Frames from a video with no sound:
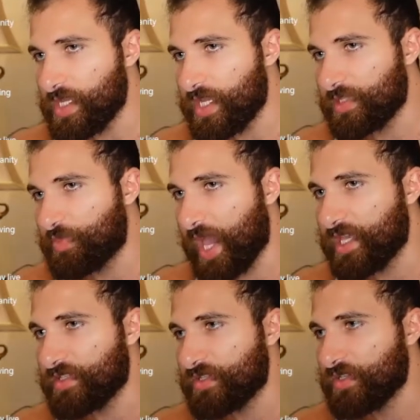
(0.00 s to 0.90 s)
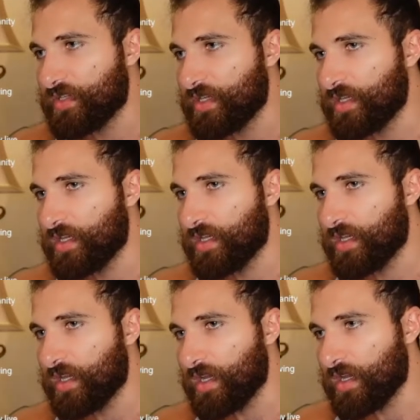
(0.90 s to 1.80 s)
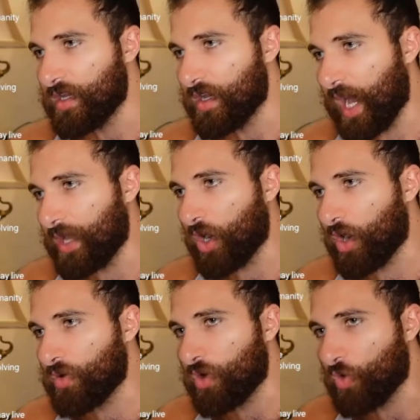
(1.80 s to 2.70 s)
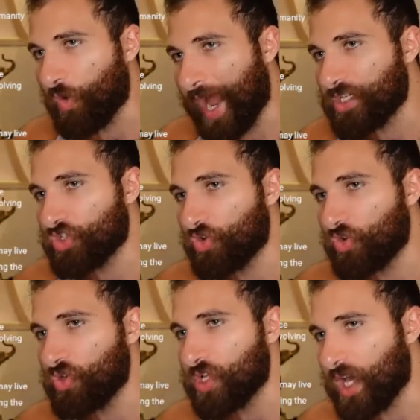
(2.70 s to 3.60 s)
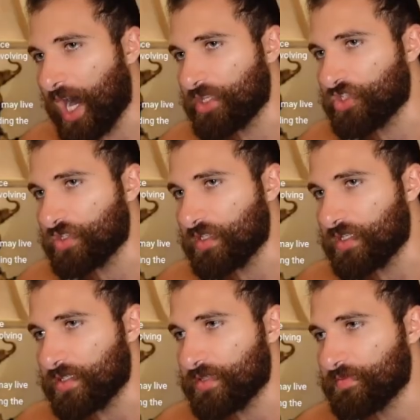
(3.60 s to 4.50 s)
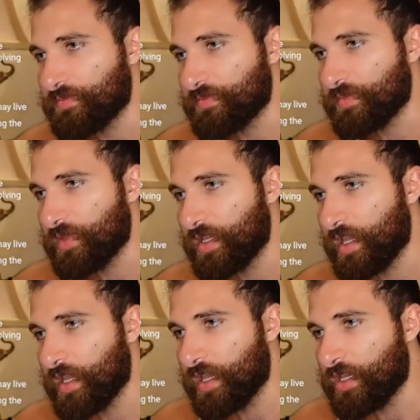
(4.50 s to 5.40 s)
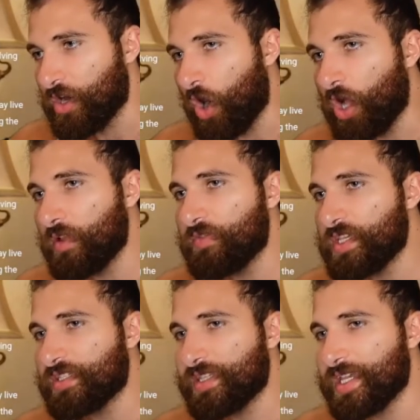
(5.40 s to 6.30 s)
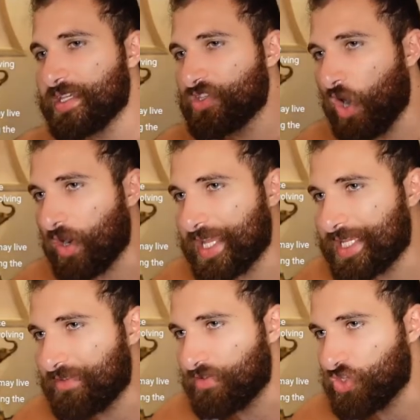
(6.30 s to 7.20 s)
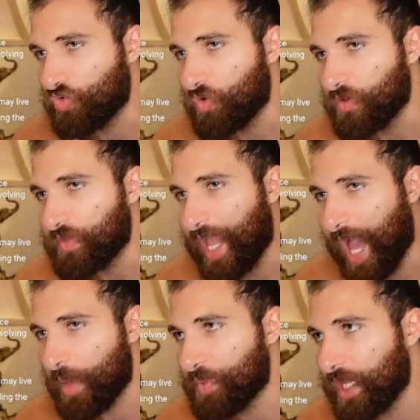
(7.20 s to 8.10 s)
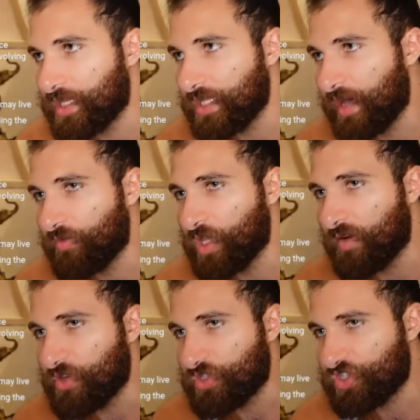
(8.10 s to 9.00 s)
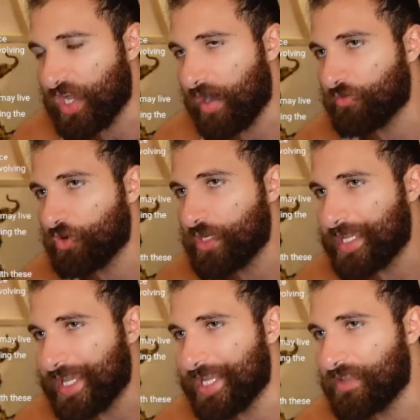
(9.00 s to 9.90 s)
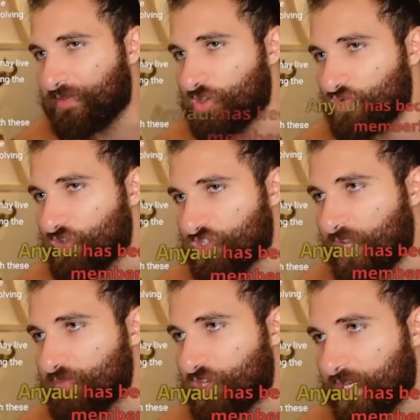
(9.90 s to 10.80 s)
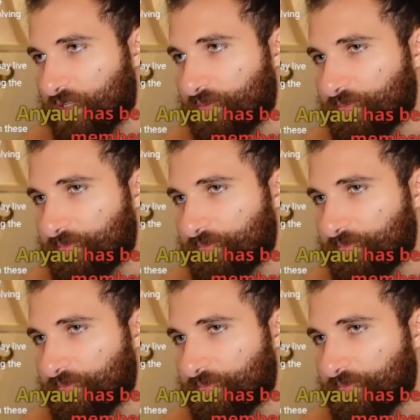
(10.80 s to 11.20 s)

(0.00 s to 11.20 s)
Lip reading: is based on our rational consciousness. All of these things are individual. They happen at the level of a sovereign individual subject.